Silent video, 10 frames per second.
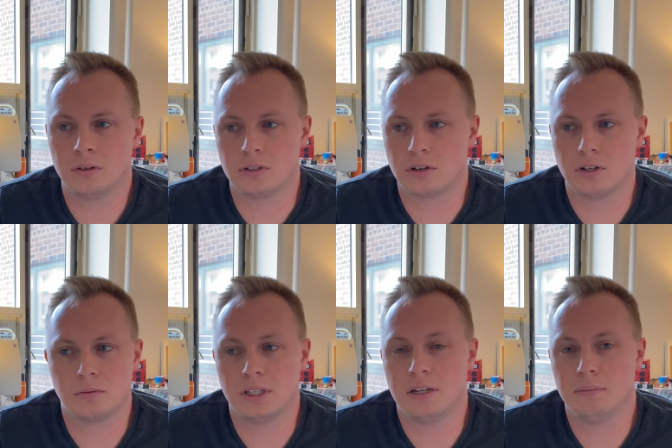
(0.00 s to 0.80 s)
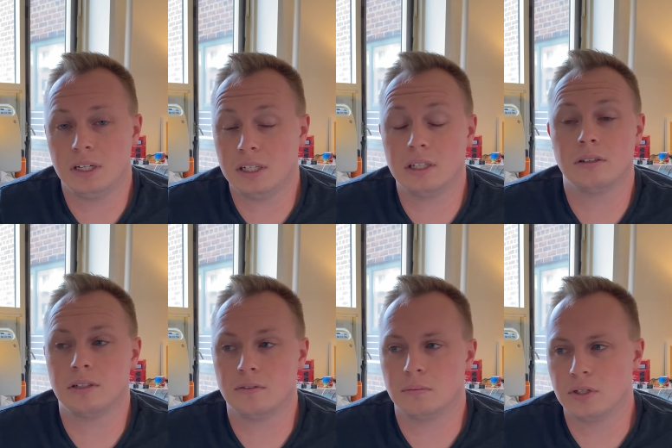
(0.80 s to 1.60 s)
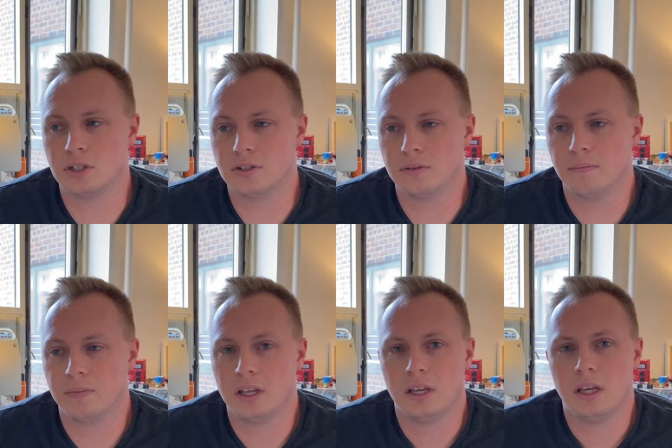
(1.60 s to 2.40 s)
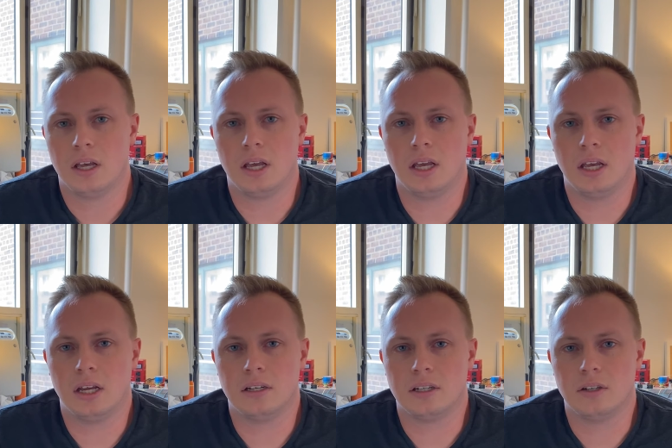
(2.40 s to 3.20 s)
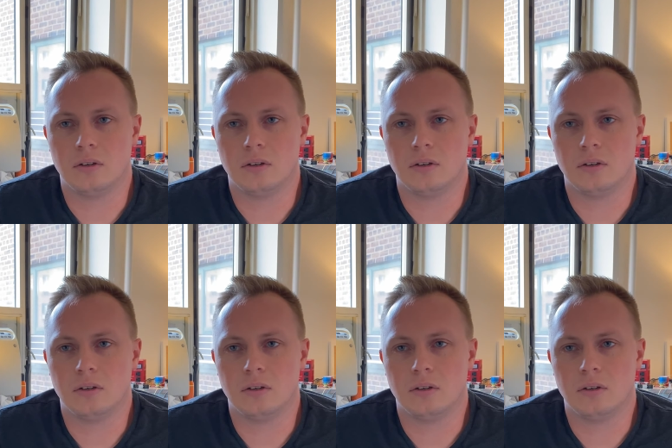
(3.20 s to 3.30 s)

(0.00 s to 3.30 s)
the stars would then be in another different position. And